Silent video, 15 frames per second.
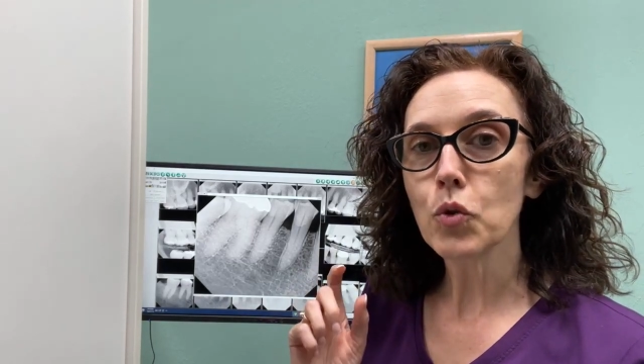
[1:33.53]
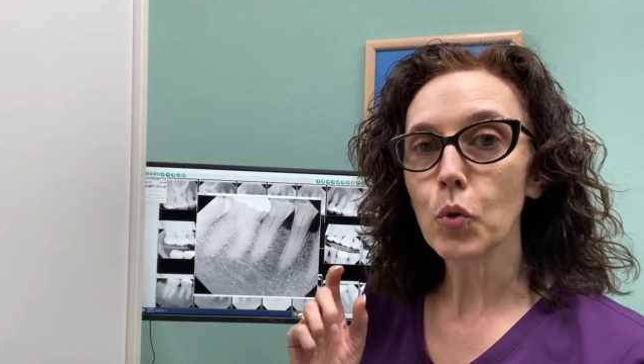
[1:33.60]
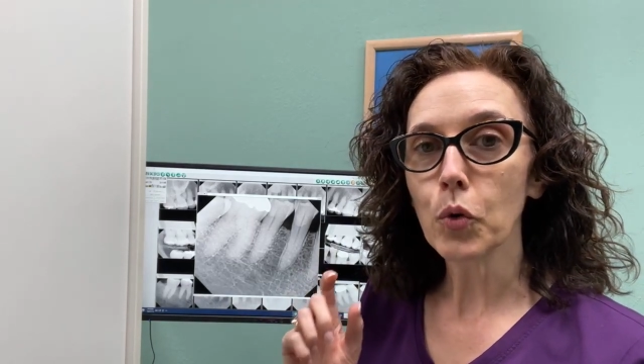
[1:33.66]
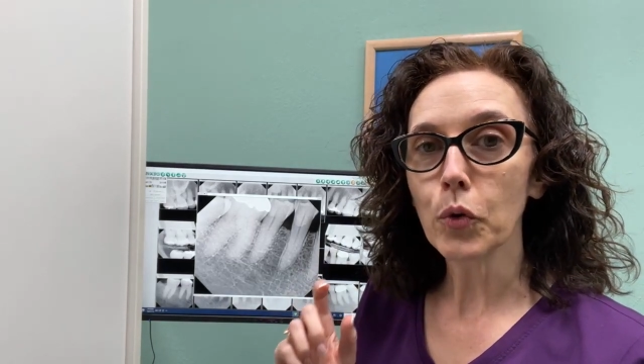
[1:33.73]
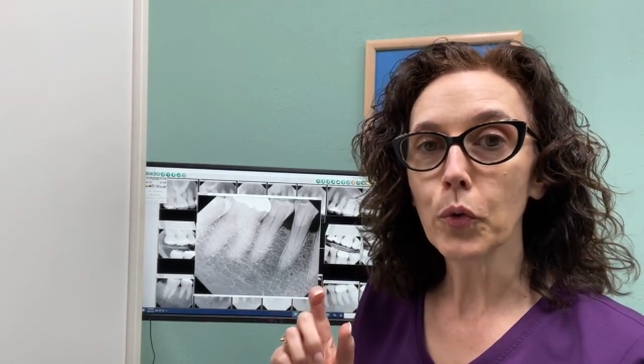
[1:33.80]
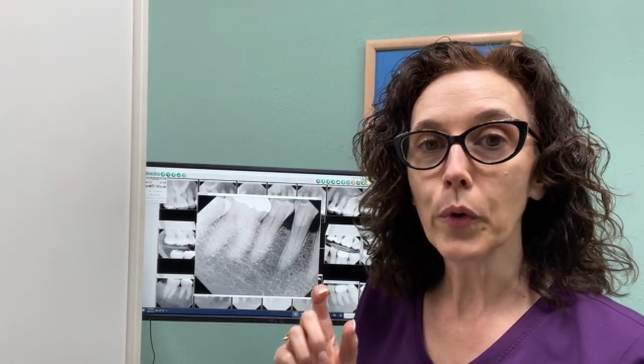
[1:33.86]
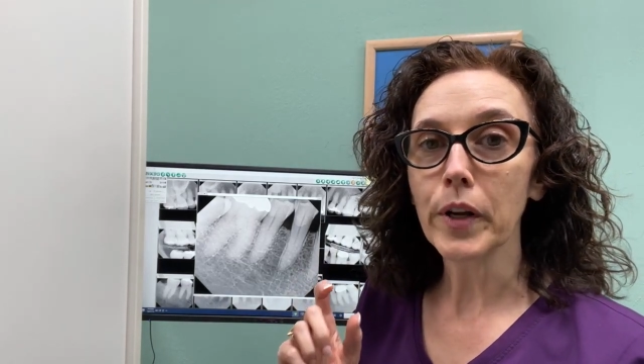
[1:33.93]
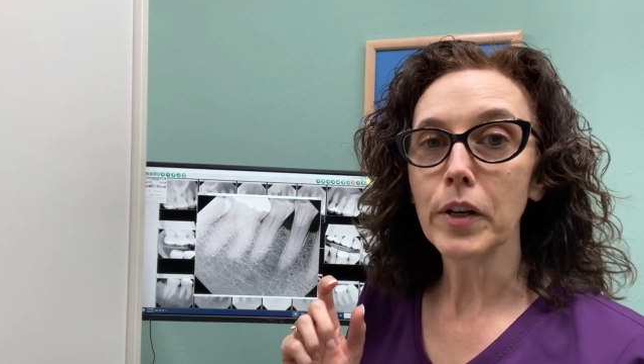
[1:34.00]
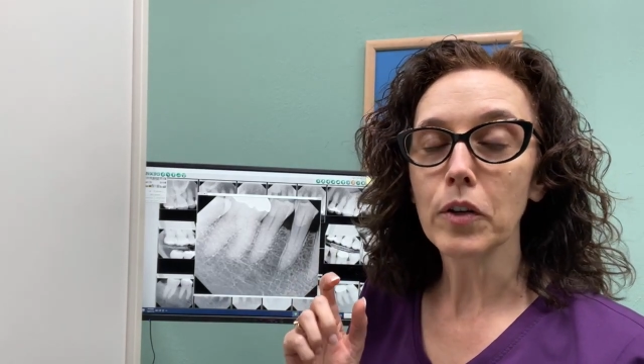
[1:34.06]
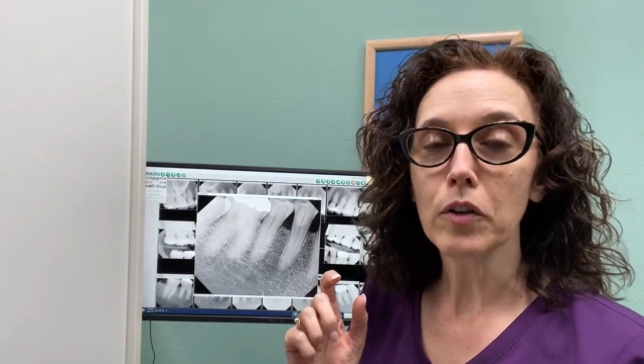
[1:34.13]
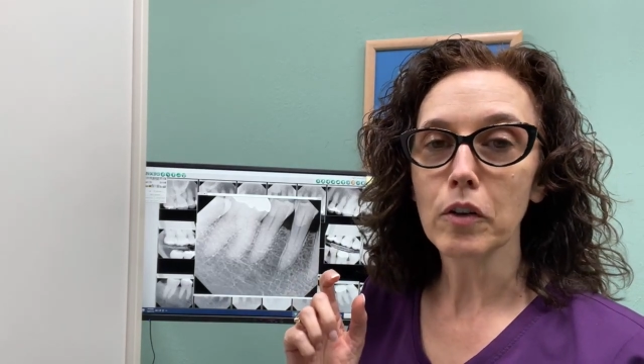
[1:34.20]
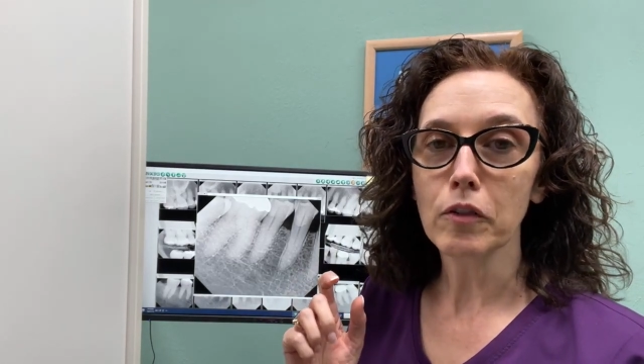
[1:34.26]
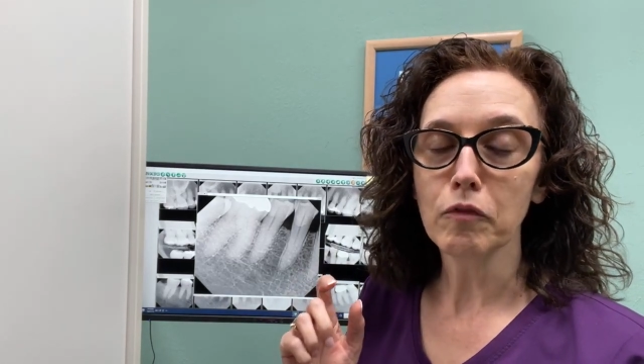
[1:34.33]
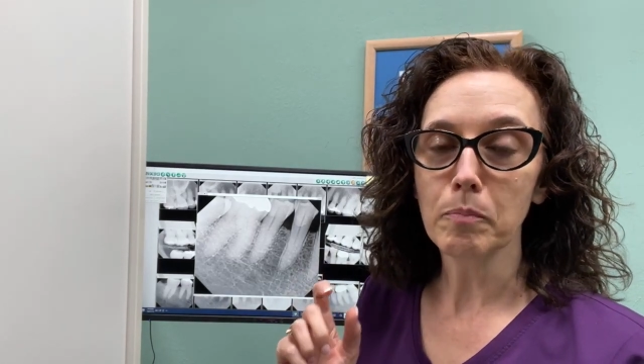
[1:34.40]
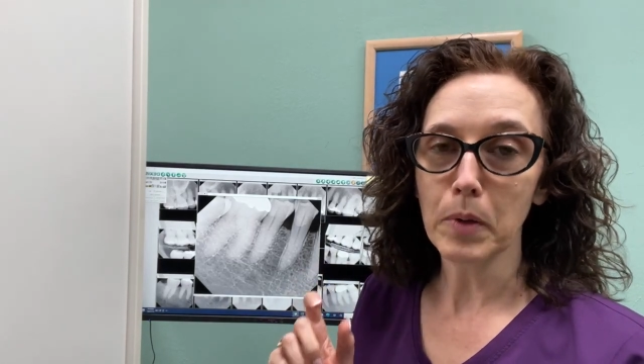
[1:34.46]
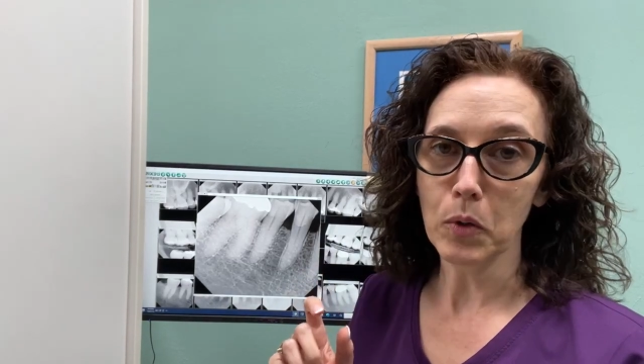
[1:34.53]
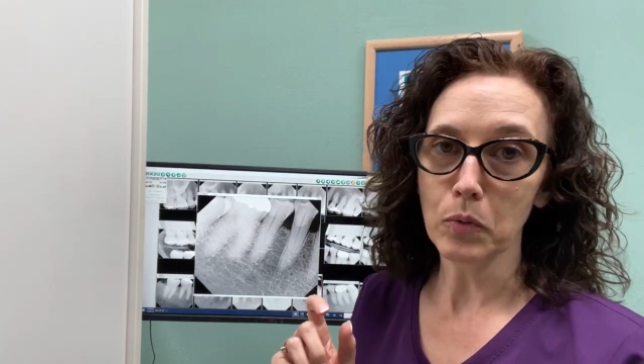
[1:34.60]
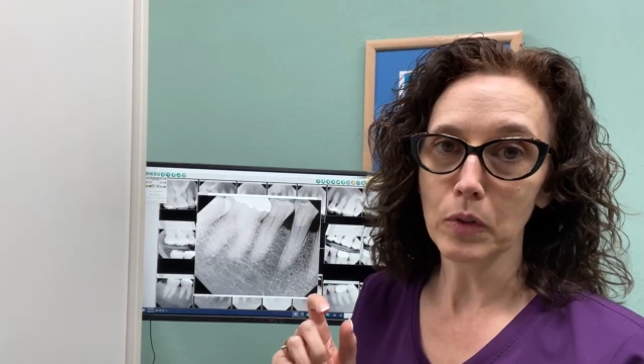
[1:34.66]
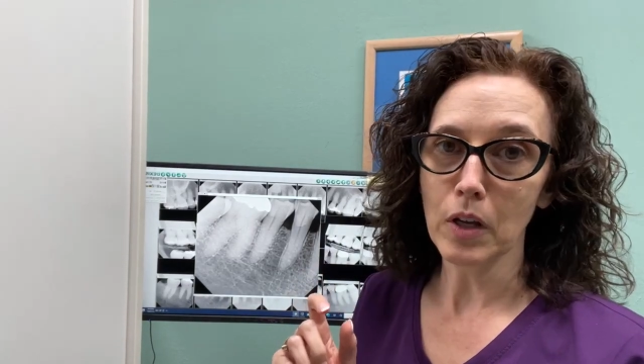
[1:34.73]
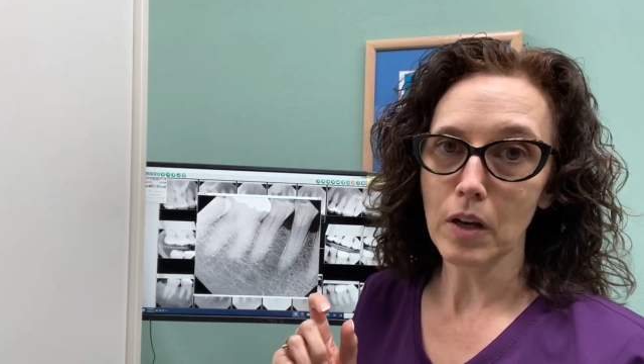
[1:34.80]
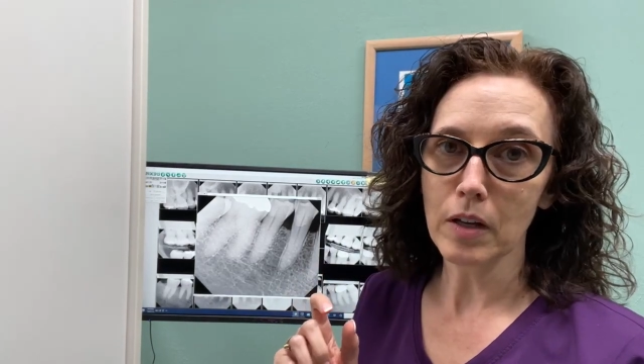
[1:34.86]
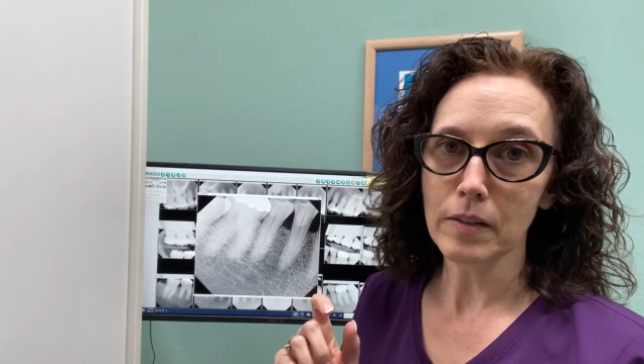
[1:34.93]
or greater of bone
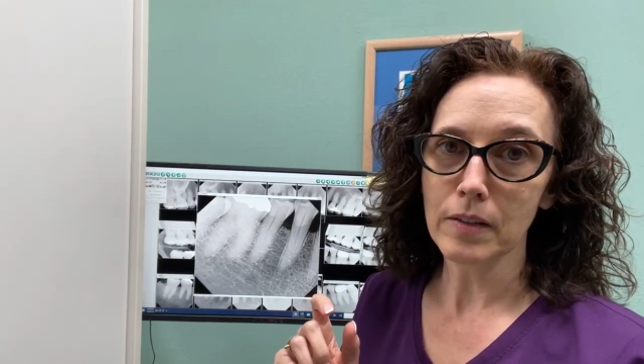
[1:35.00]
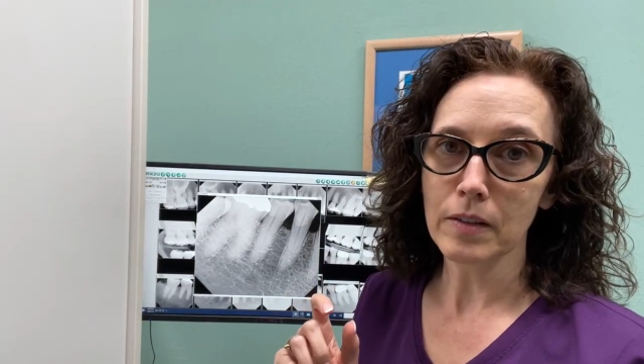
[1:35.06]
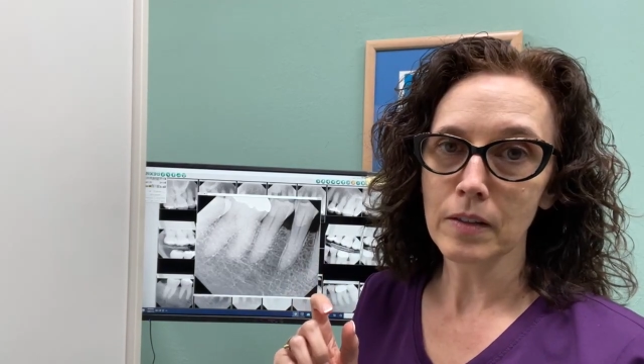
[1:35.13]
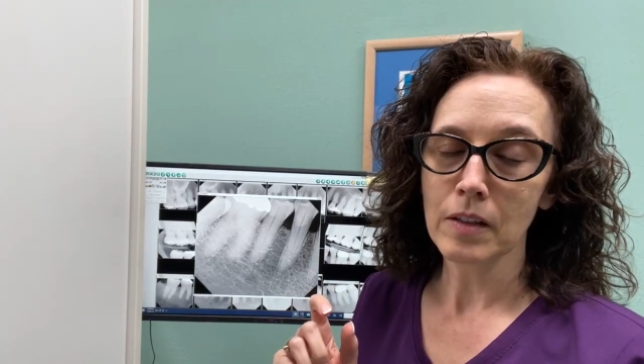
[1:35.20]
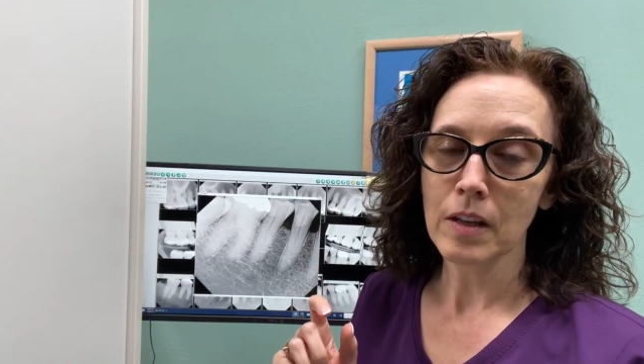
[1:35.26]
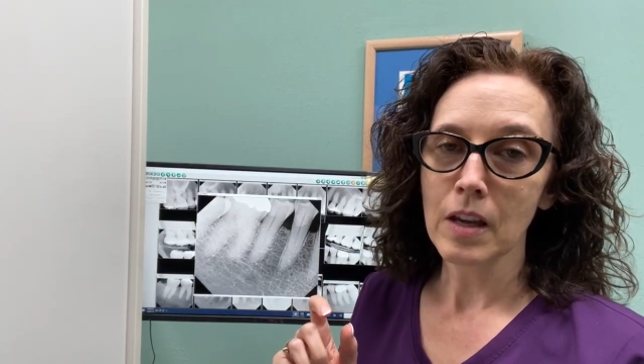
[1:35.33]
loss.